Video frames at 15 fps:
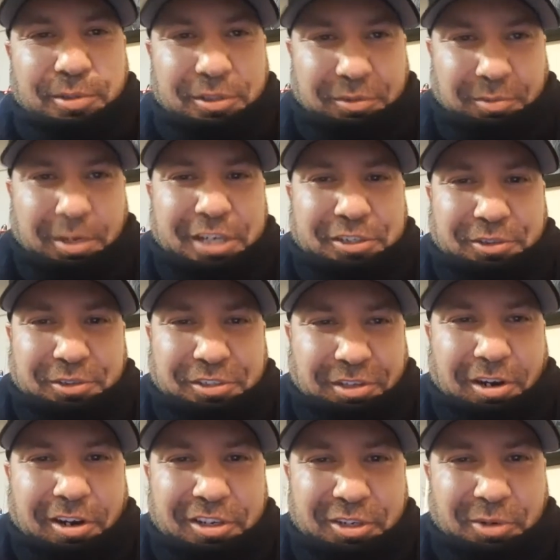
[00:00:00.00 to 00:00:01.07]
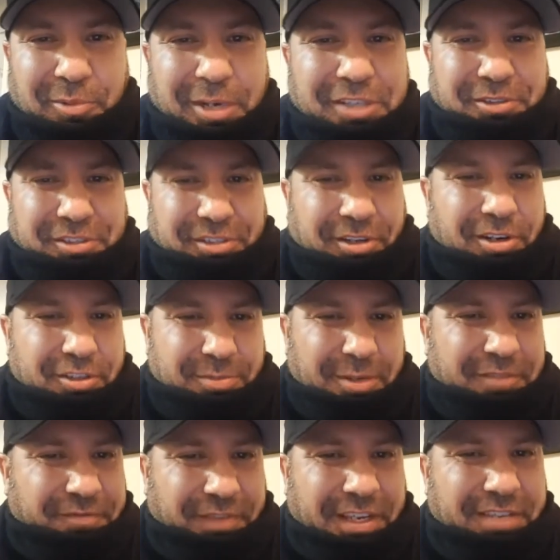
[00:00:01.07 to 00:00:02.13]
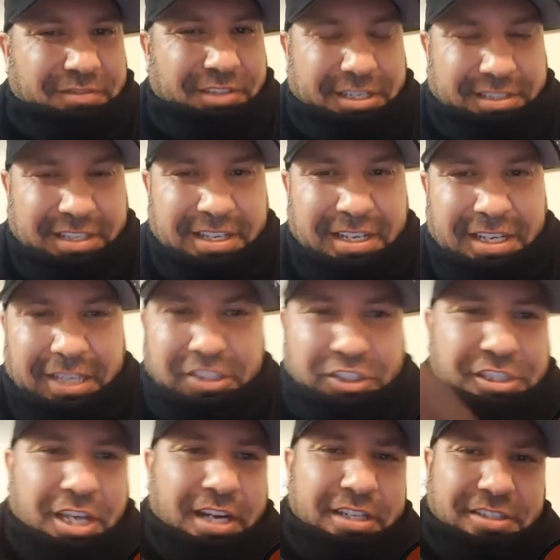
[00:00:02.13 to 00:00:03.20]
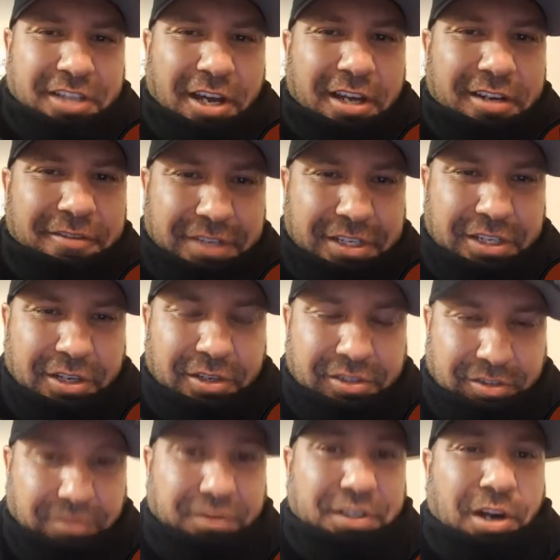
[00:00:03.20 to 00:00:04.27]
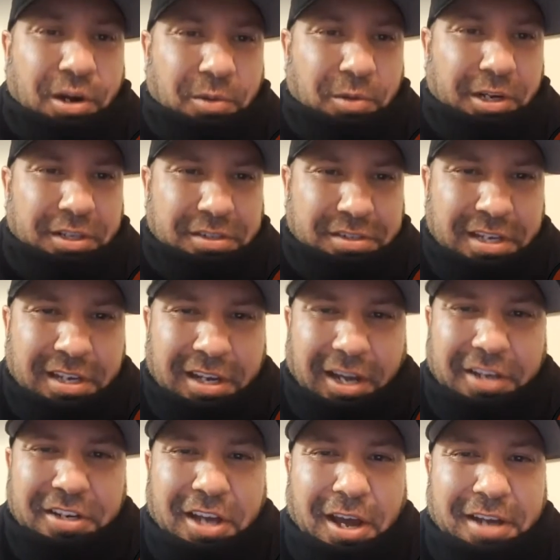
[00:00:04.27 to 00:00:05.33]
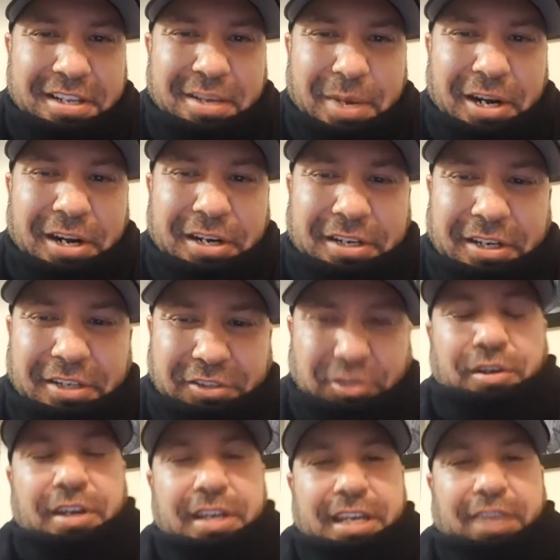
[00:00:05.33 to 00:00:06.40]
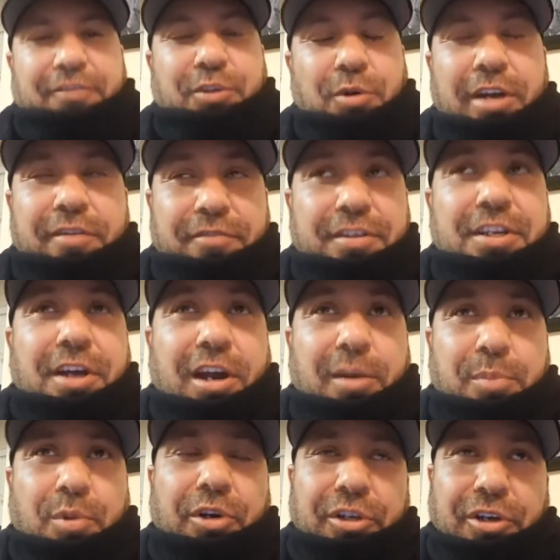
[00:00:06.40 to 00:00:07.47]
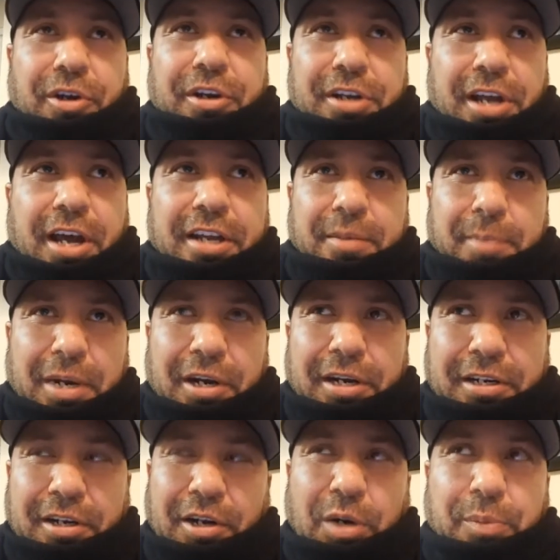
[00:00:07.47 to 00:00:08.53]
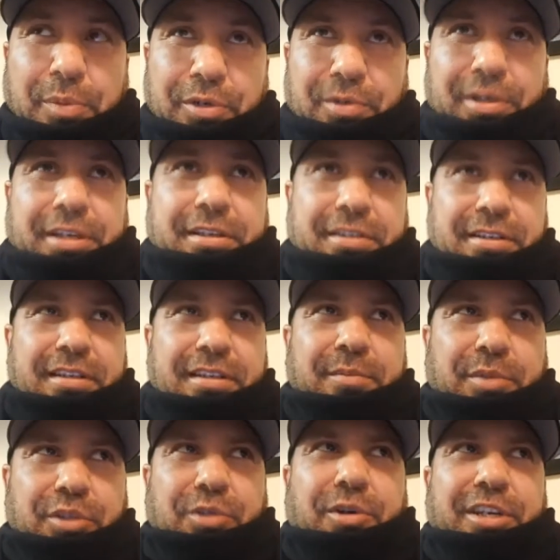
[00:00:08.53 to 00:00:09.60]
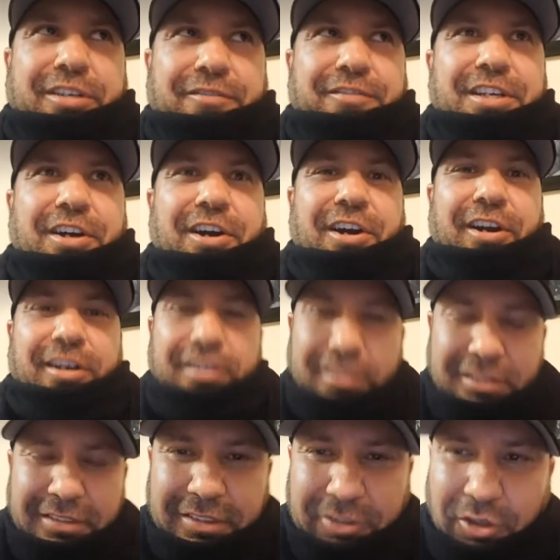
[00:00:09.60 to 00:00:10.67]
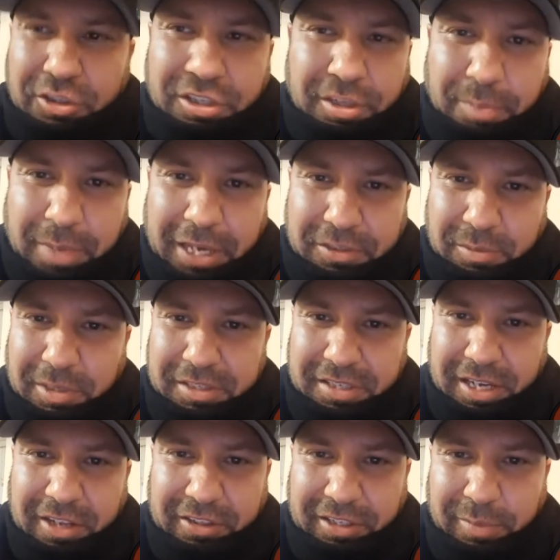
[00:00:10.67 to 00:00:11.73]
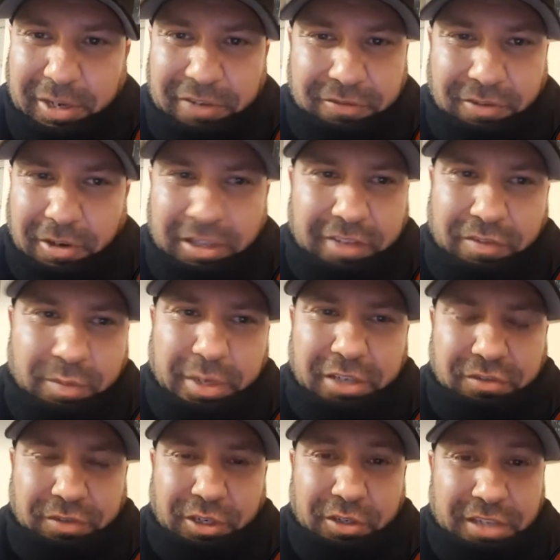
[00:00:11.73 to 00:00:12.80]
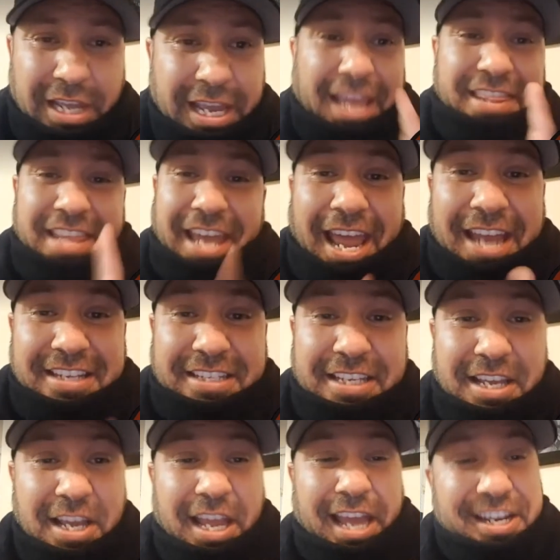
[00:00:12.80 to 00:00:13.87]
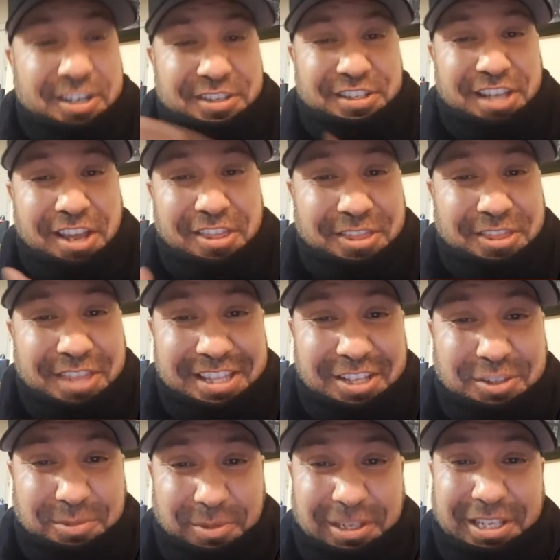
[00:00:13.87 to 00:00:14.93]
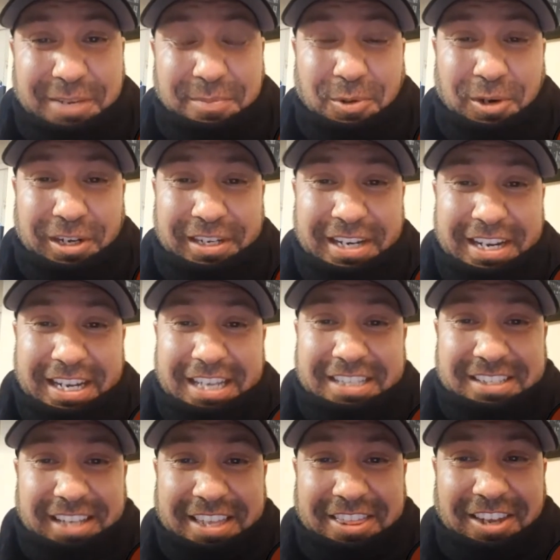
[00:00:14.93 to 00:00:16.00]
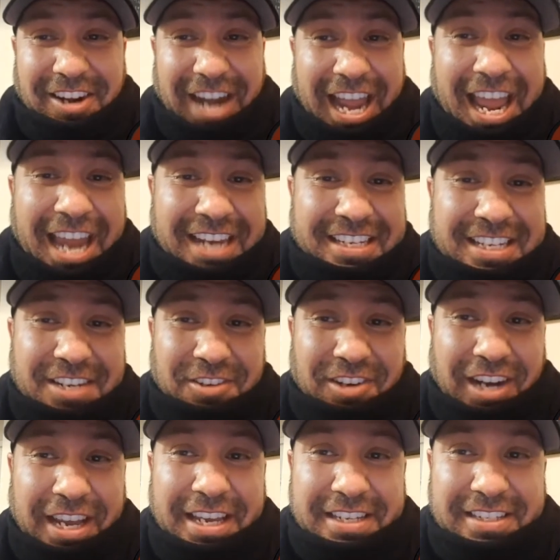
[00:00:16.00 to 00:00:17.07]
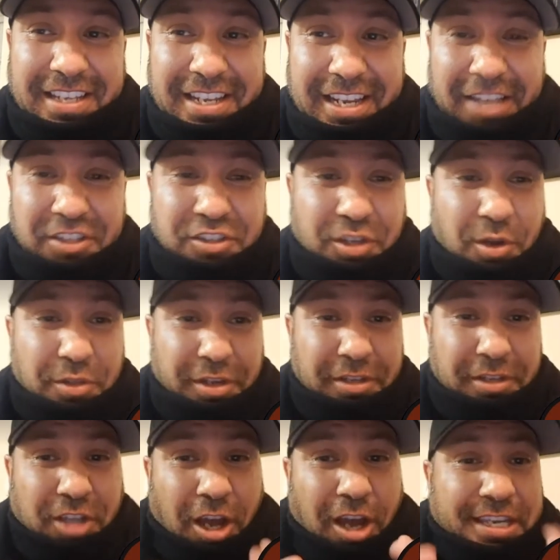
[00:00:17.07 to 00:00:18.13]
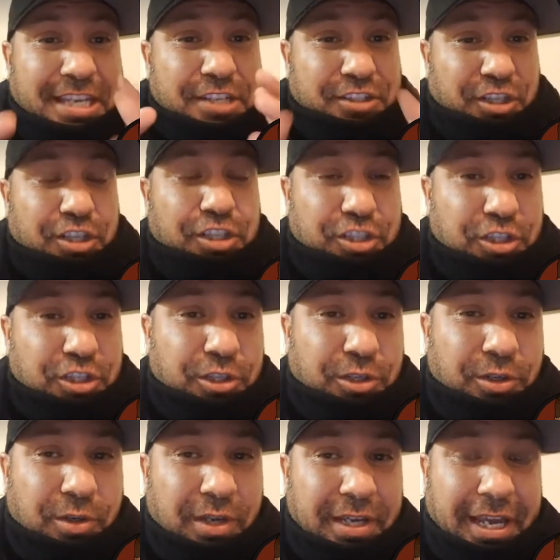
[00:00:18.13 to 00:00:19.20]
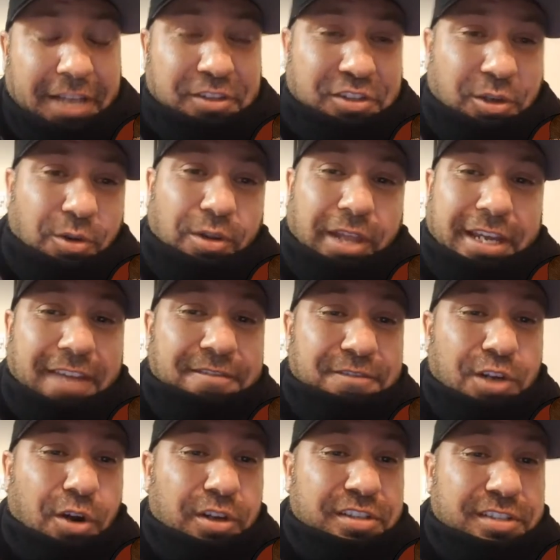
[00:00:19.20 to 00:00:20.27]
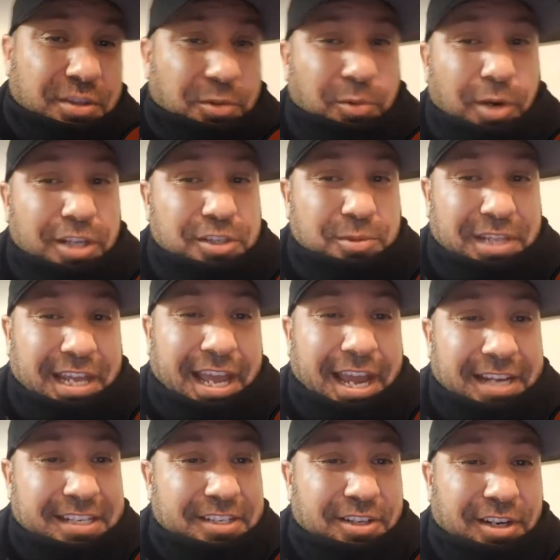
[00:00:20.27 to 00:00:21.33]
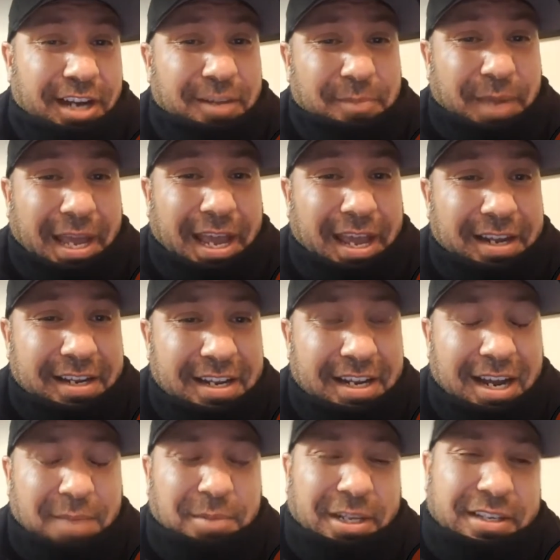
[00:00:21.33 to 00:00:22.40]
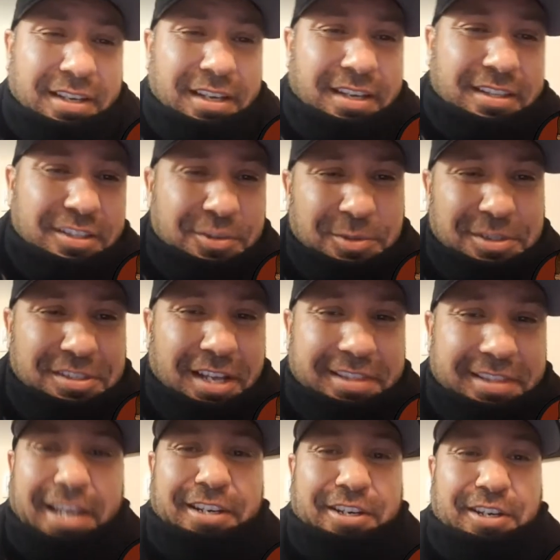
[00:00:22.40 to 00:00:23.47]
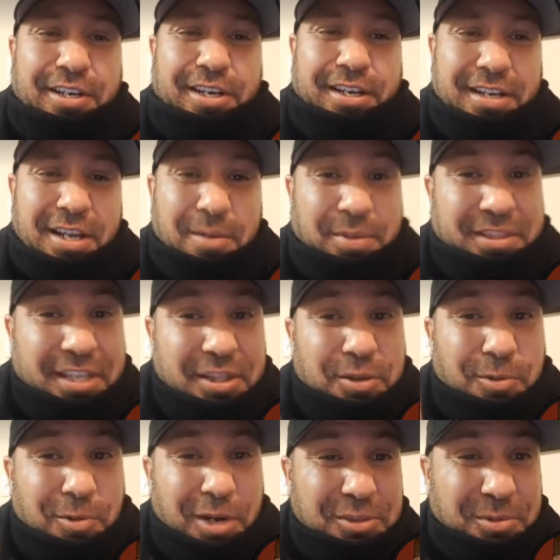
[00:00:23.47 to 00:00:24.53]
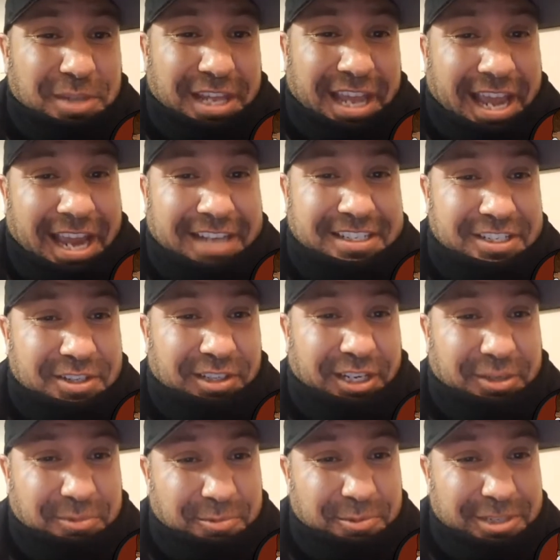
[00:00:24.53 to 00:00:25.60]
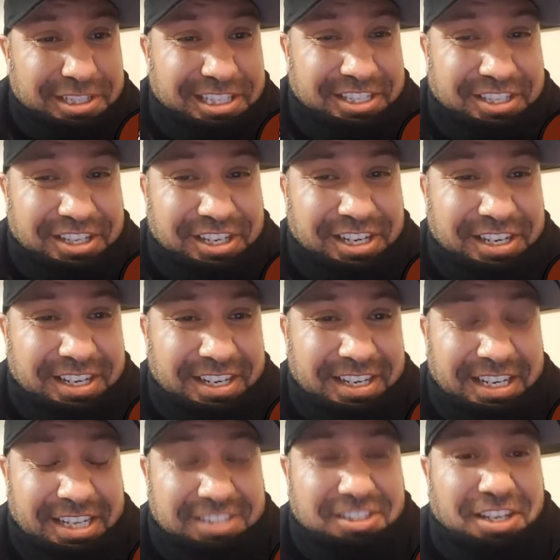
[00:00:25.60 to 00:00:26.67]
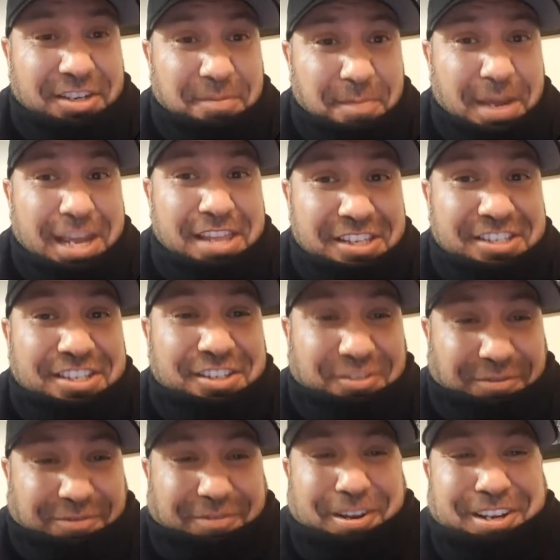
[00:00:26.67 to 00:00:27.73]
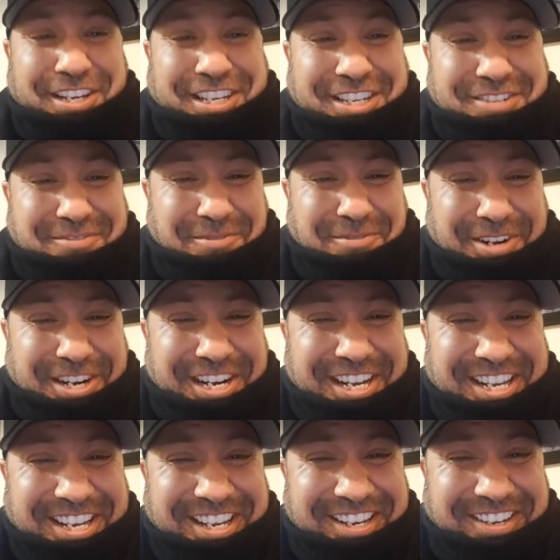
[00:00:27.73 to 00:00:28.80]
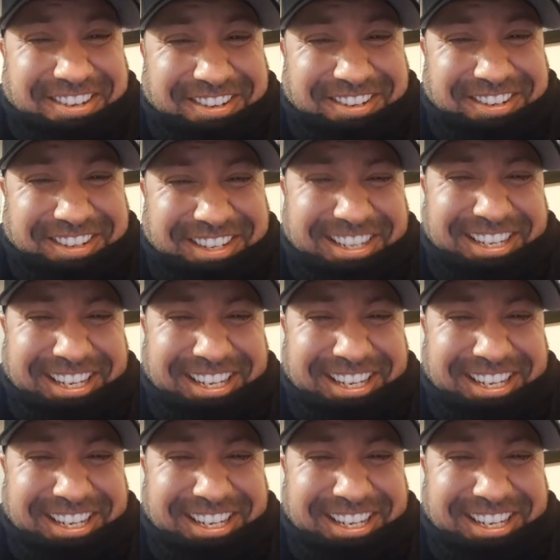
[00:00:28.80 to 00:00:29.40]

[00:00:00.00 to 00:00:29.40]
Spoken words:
was Rachel Starr. You know, Rachel Starr's my favorite. And she's got a ton of videos, the VR ones on Naughty America. So if you want VR porn, go to Naughty America or Badoink VR. Those are the best ones out there by far. They have the best videos. And the acting. And here's the other thing that's really important is like they're acting, right? And so they're talking to you. And so like I've noticed that the ones where the acting are kind of bad, I'm like, this one's not that good. But then the ones where the acting are like really good, it's like, man, this is fucking real.